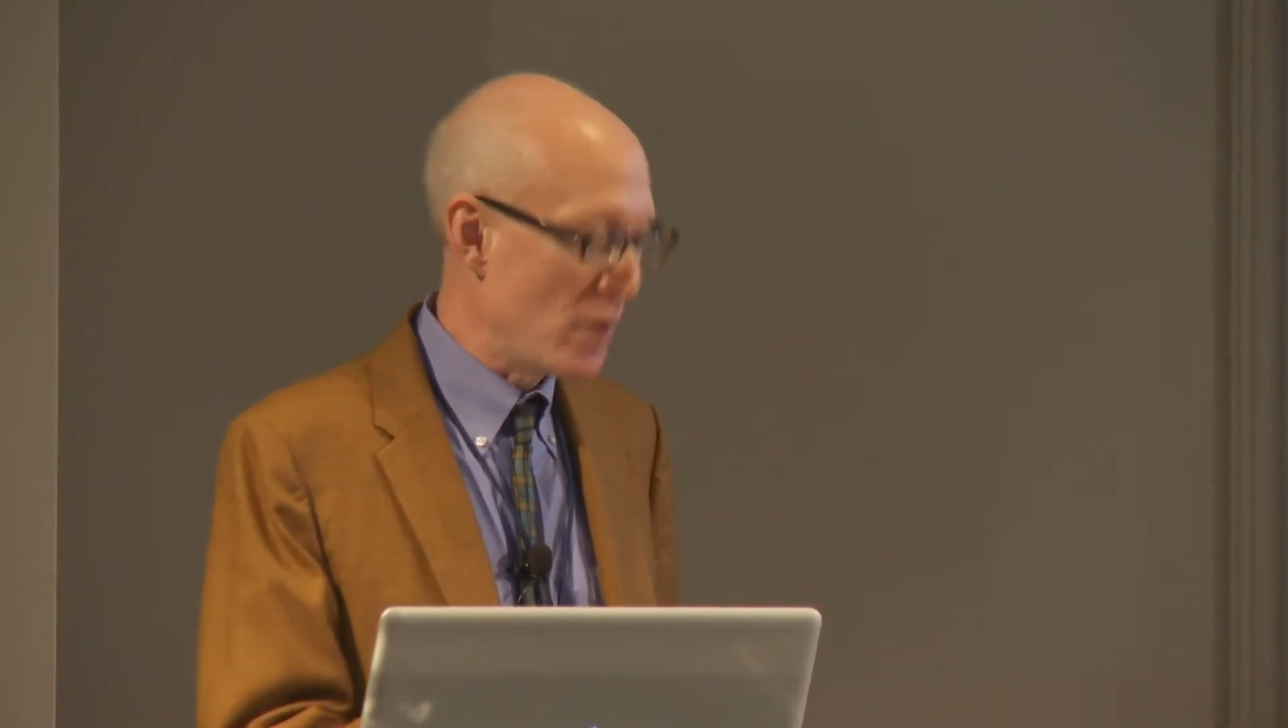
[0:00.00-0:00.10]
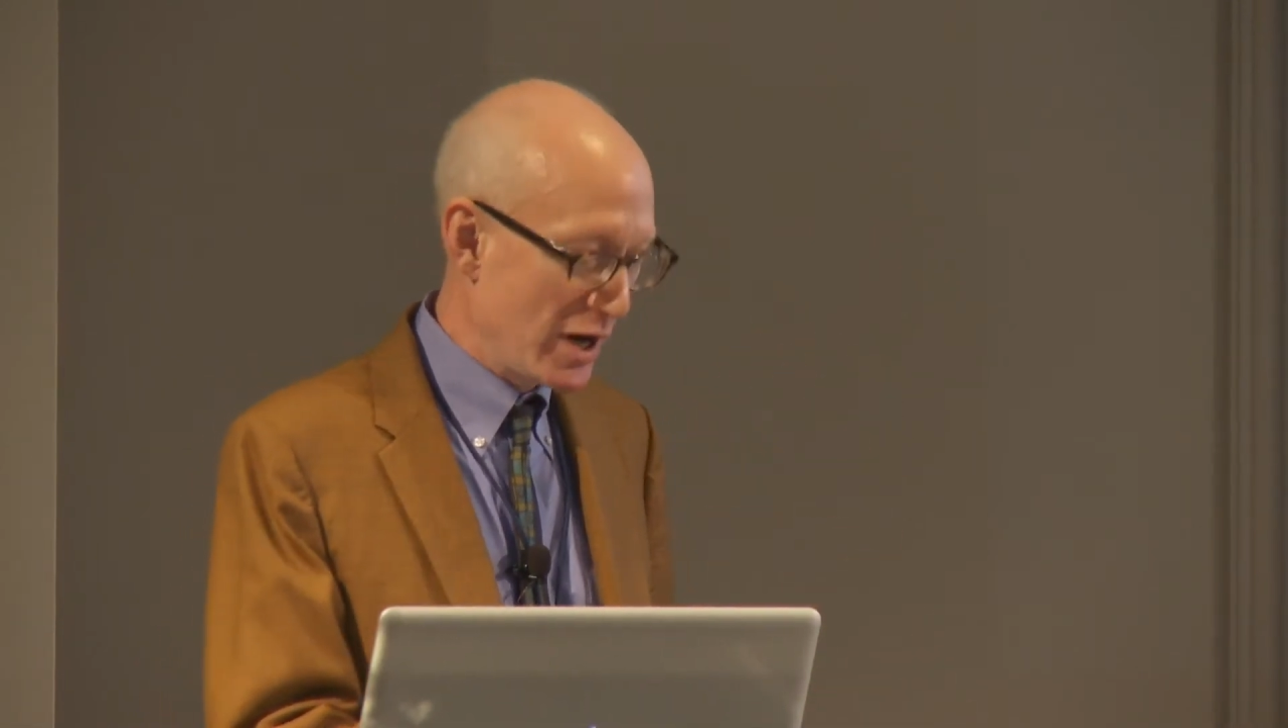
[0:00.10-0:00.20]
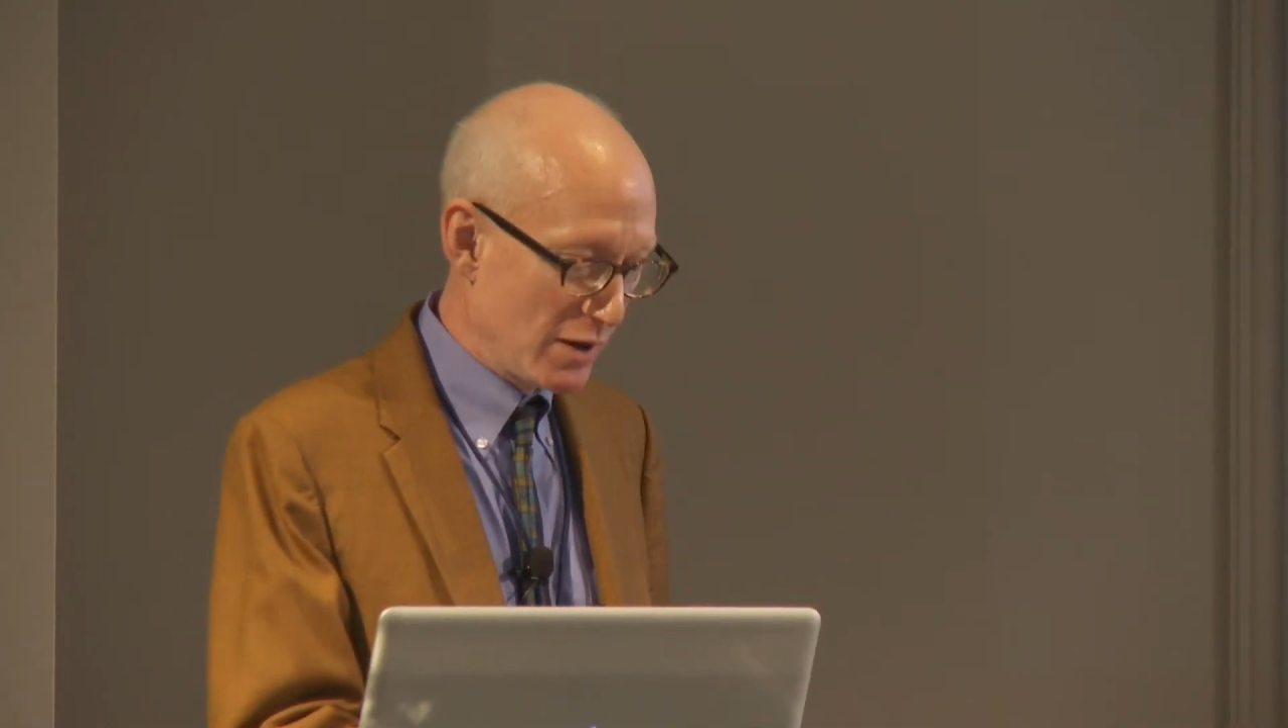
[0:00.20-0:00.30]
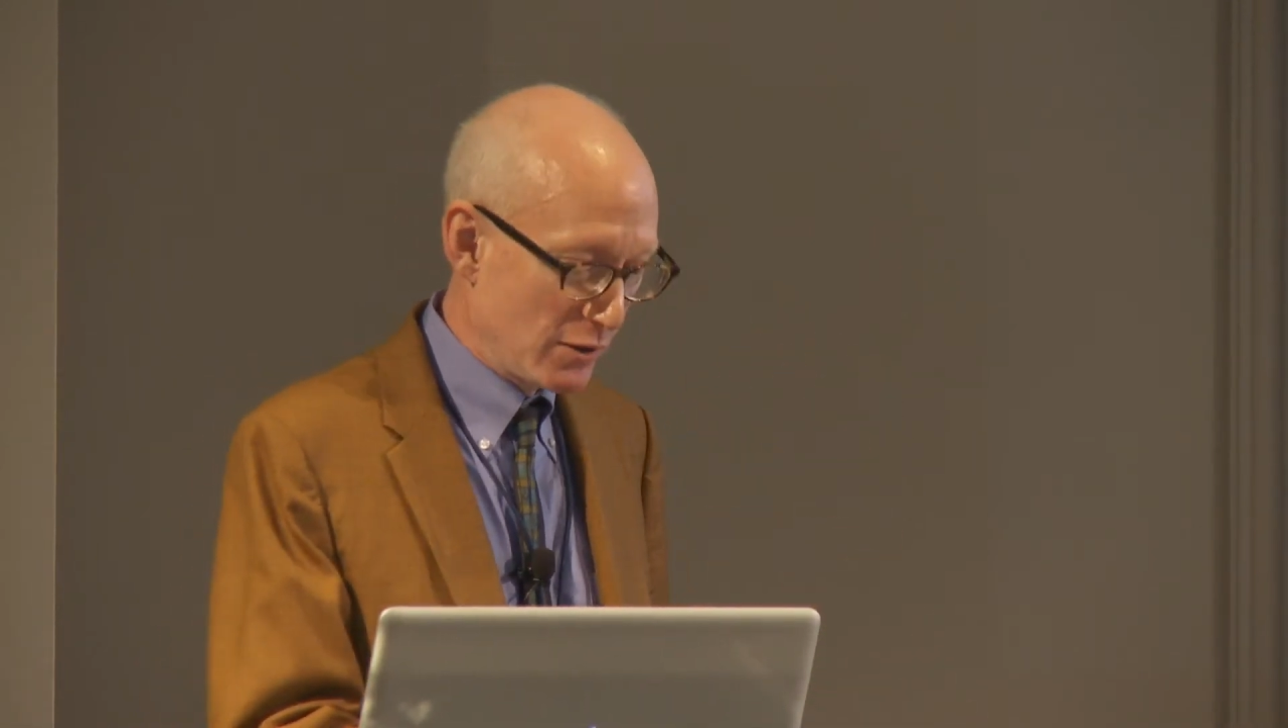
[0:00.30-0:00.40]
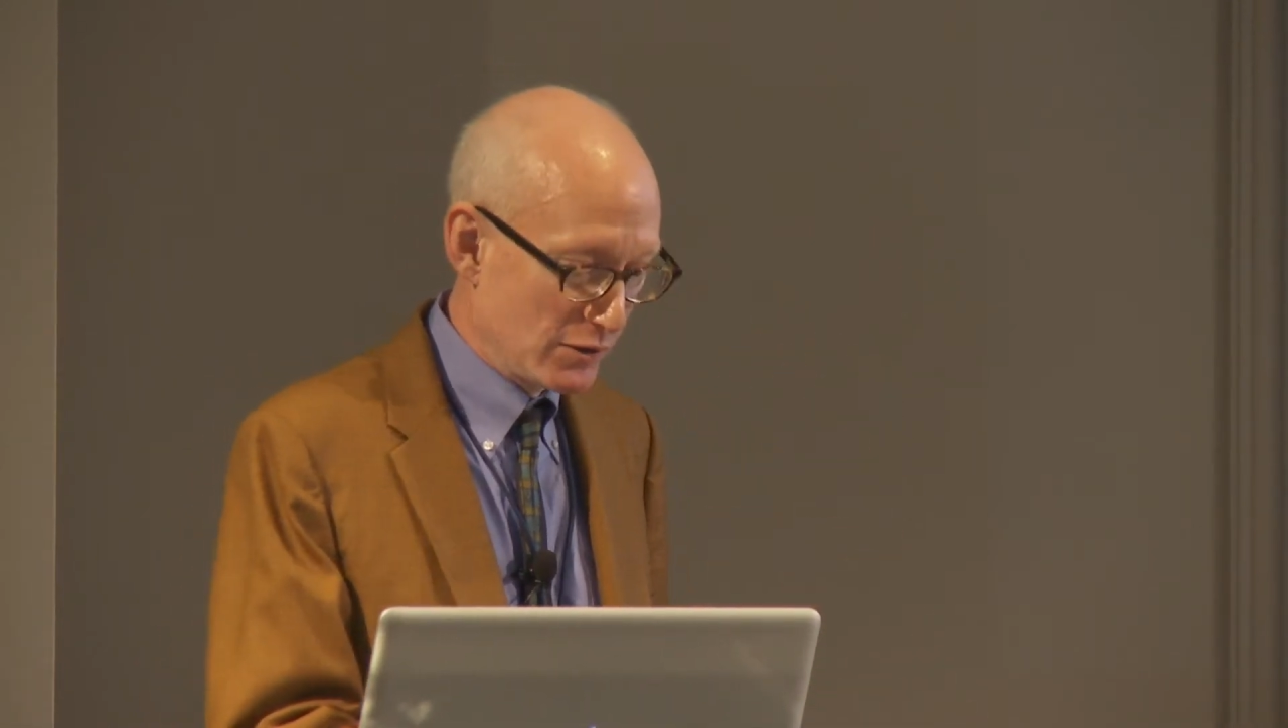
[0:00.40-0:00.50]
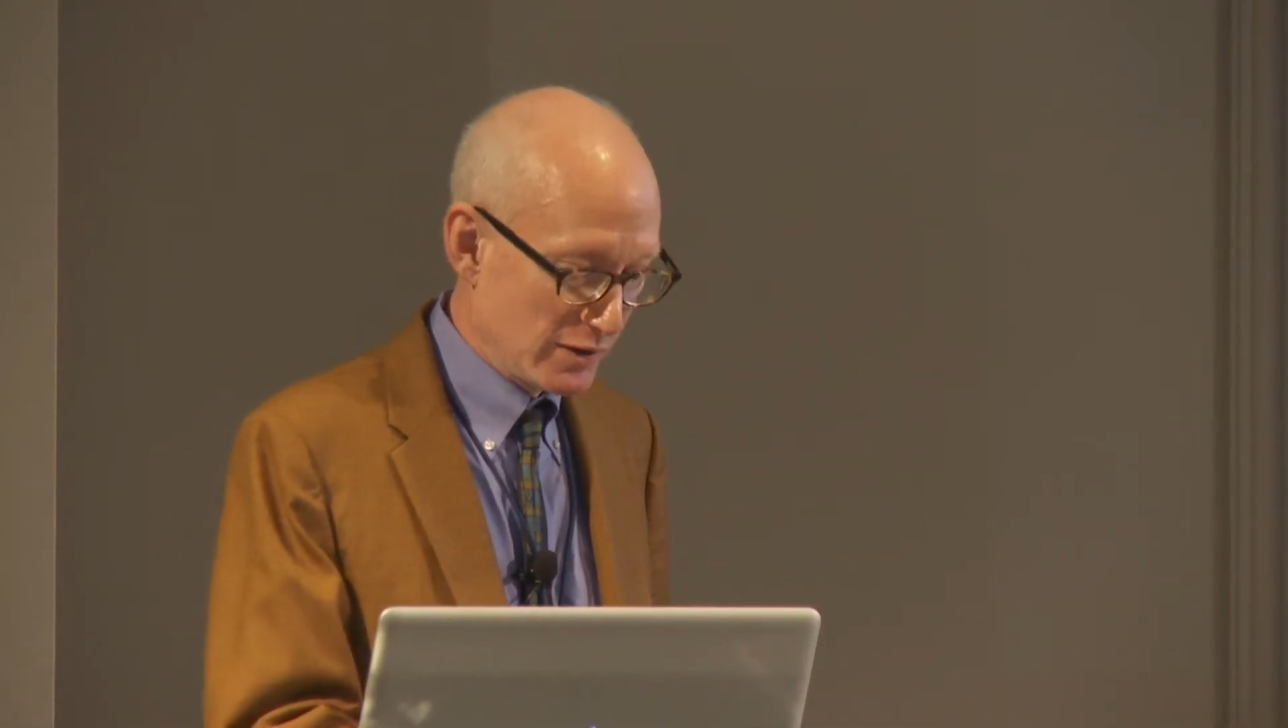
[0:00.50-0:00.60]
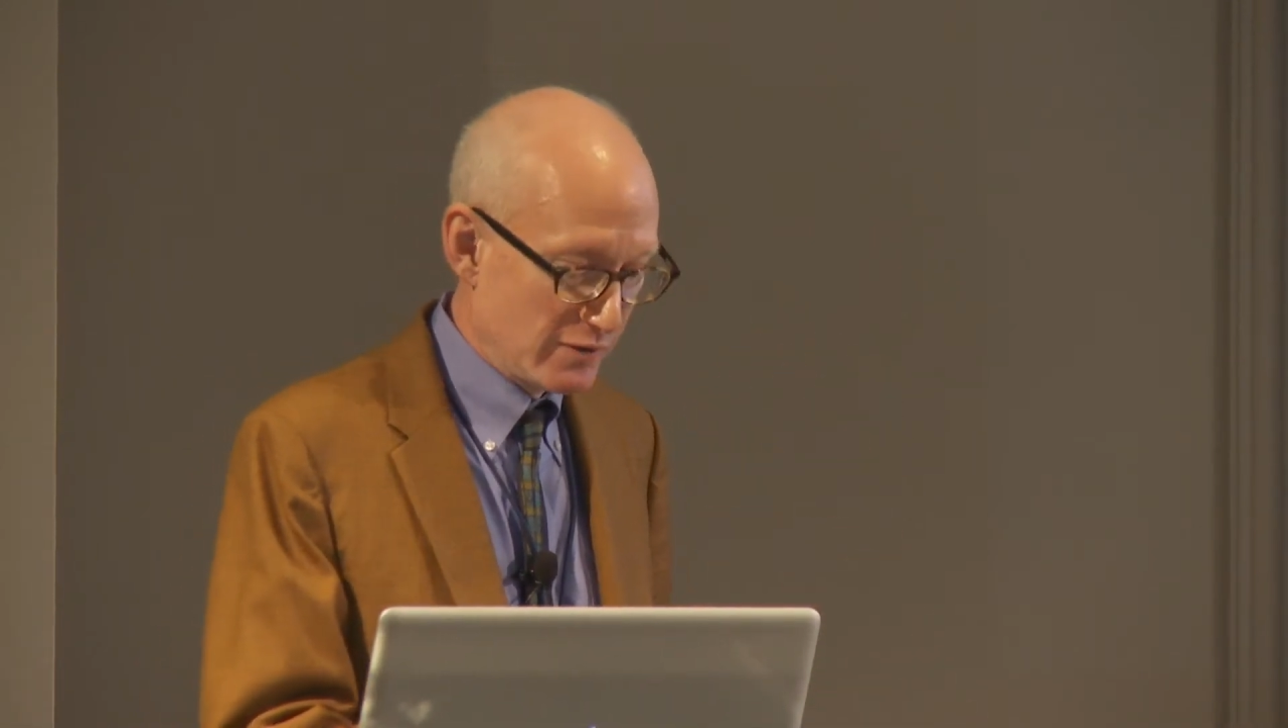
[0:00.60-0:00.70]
by others